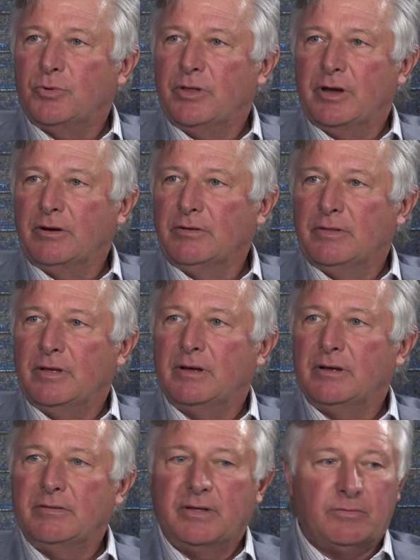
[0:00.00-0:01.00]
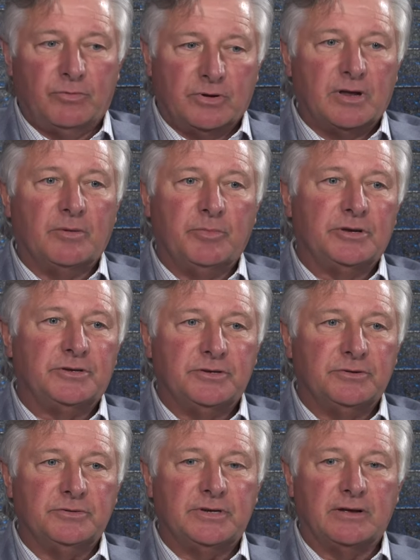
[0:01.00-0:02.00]
were there. Uh, they would mm -hmm. come
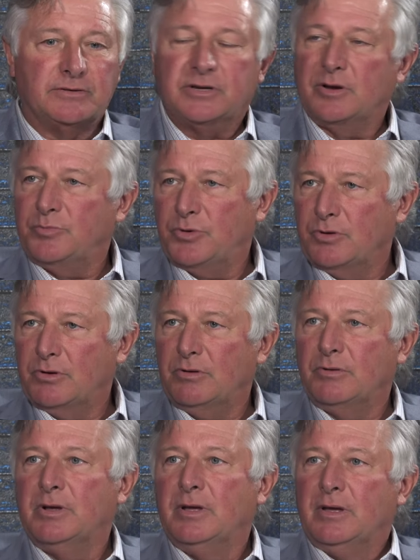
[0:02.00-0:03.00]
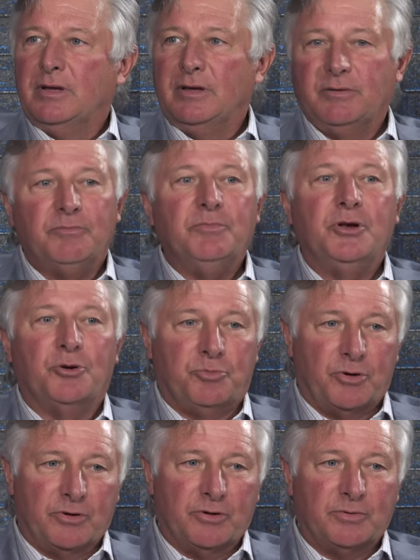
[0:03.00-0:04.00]
into downtown Poco. It, you know,
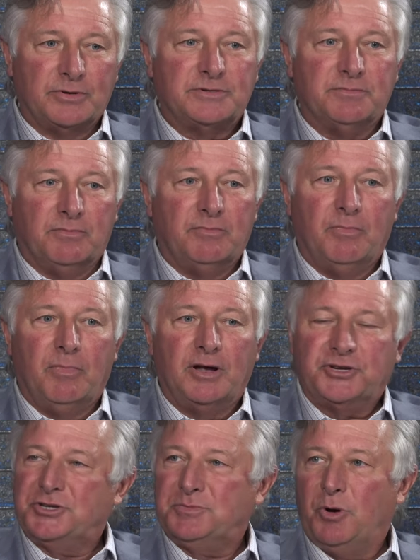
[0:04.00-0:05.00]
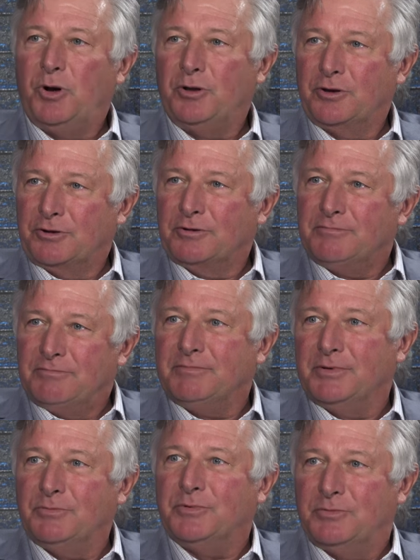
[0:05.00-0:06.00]
Poco was much smaller.
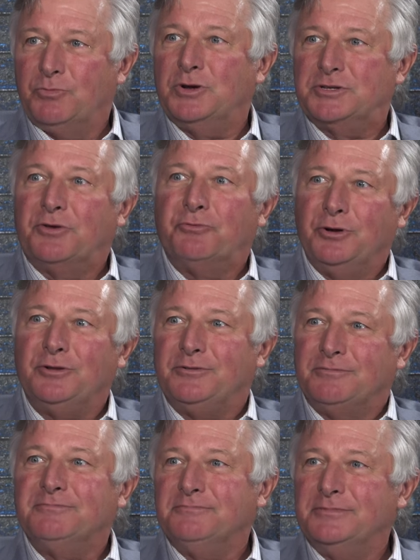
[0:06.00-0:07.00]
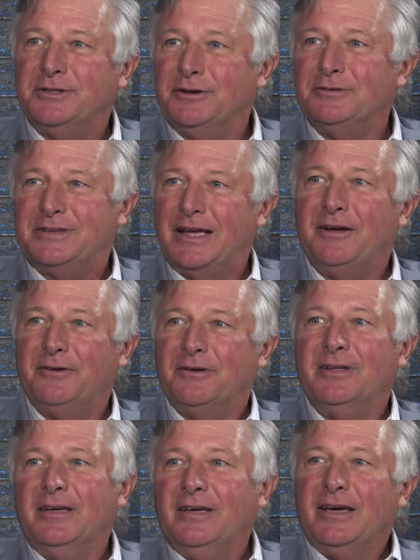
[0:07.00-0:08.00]
It was a real little
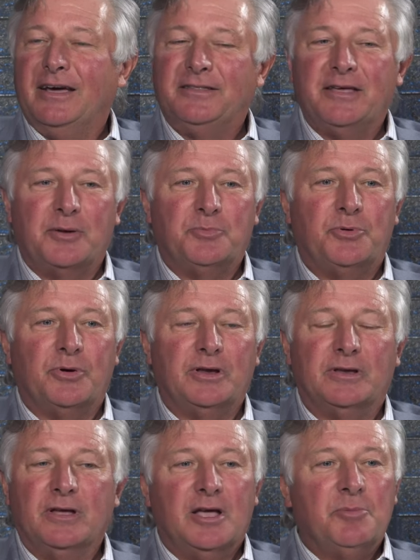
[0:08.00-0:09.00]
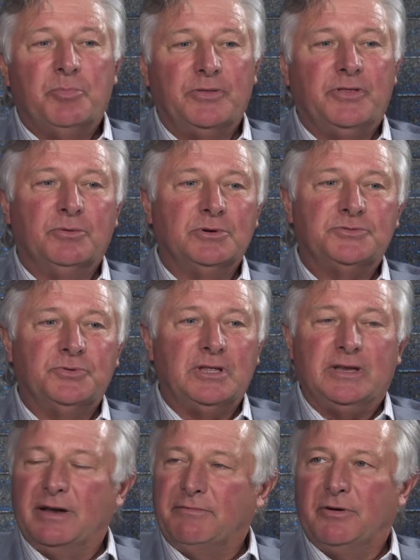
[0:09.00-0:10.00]
town at that mm-hmm. point. Mm -hmm. But there was
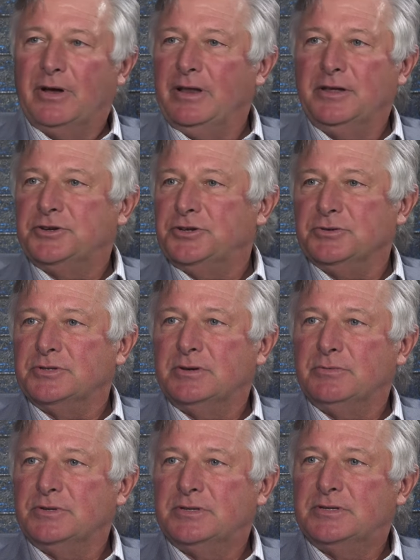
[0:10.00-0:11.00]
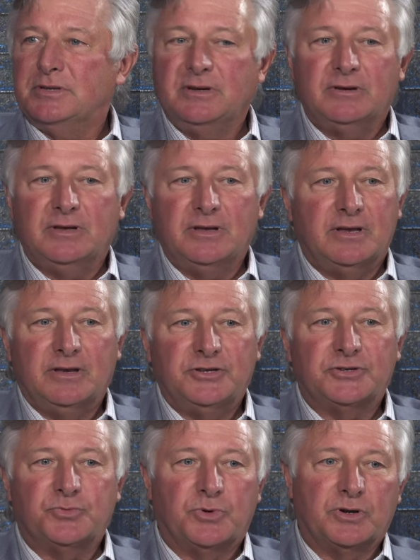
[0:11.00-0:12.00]
really never any issues. It was it, it
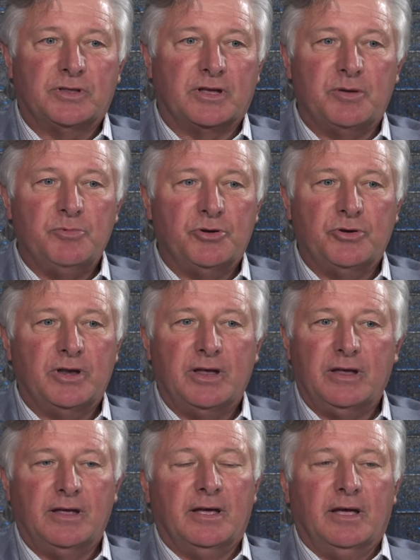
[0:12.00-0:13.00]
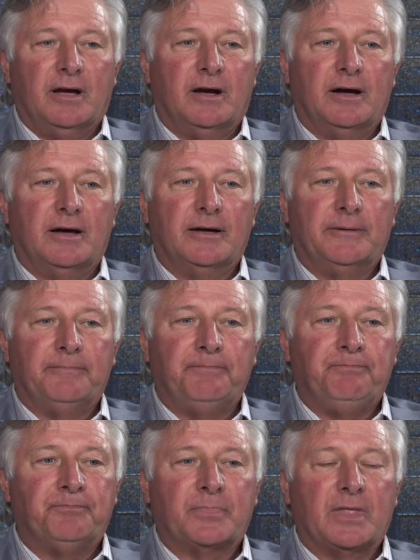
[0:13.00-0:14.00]
just worked. The community
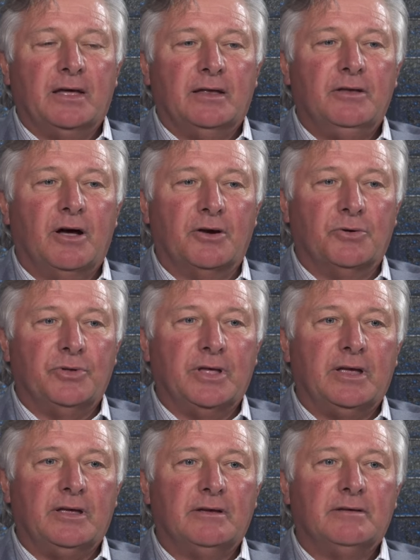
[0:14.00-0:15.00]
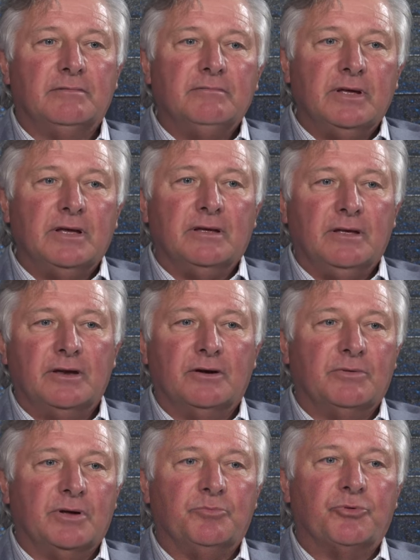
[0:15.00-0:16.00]
um, not only you
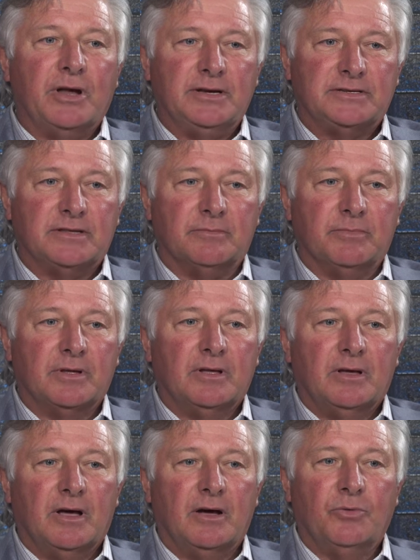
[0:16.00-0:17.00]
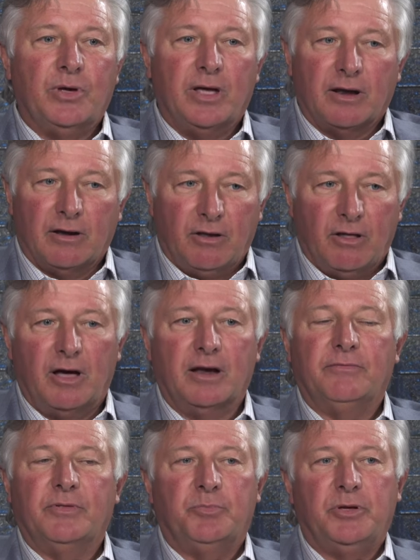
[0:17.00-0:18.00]
know embraced them. Uh, we had a lot
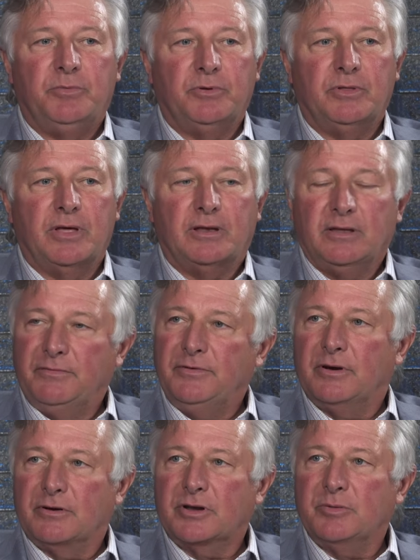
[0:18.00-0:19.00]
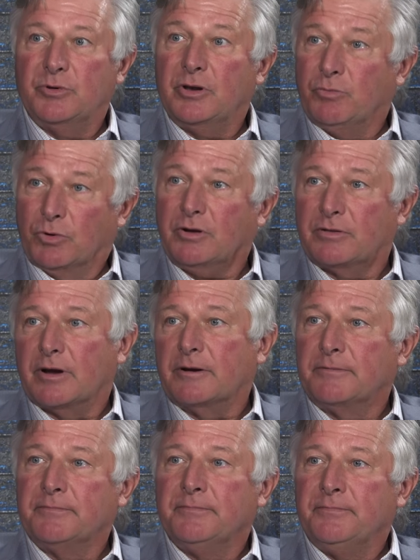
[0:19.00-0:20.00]
of the people that lived in our community worked there,
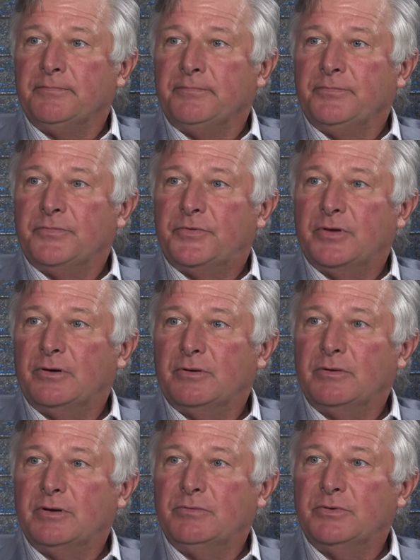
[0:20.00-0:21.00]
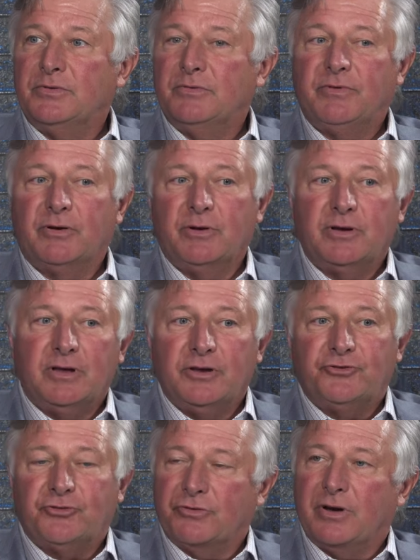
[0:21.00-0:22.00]
mm -hmm. so it was very
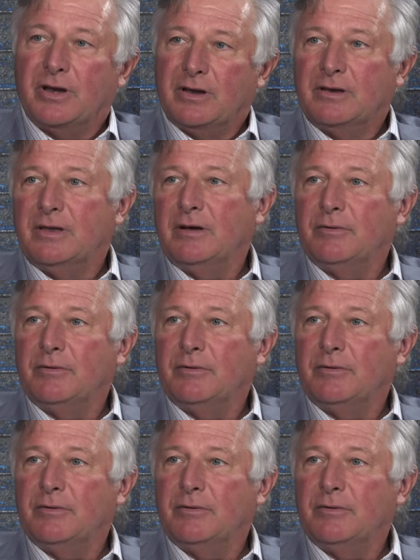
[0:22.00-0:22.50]
integrated that